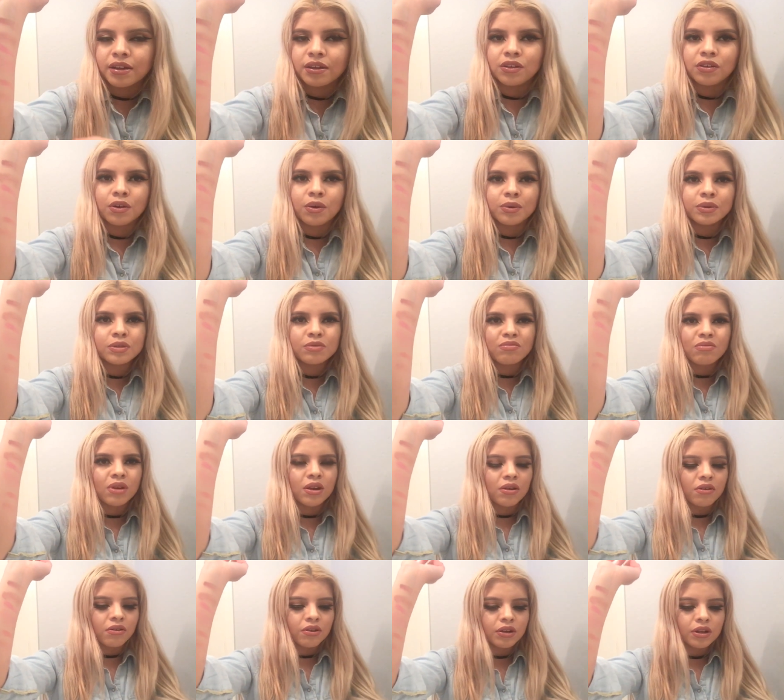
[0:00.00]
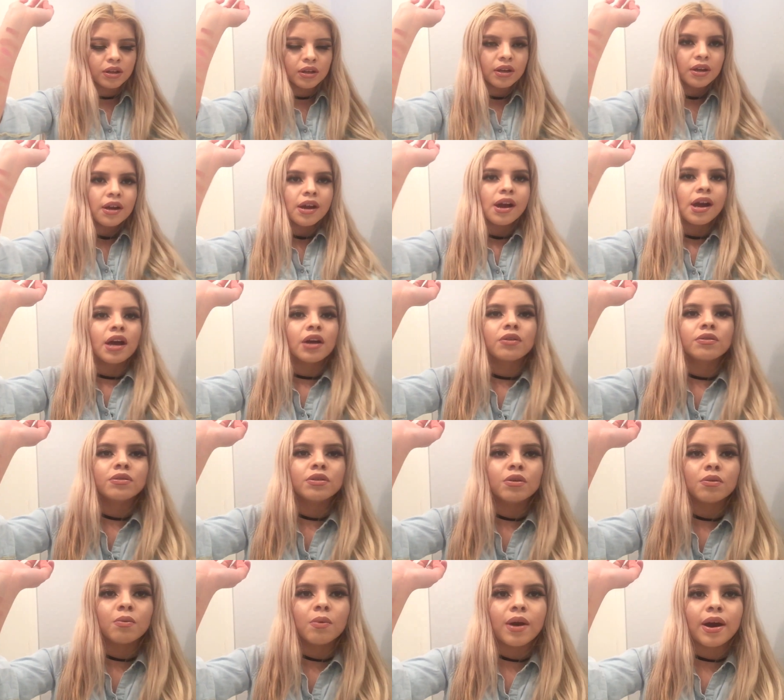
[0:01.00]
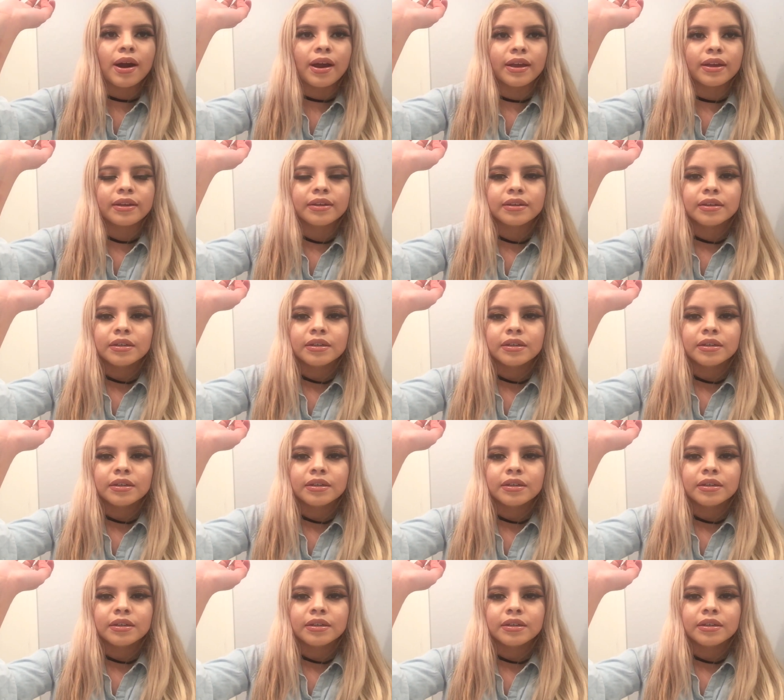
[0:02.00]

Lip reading: You know, it's weird. I don't know why.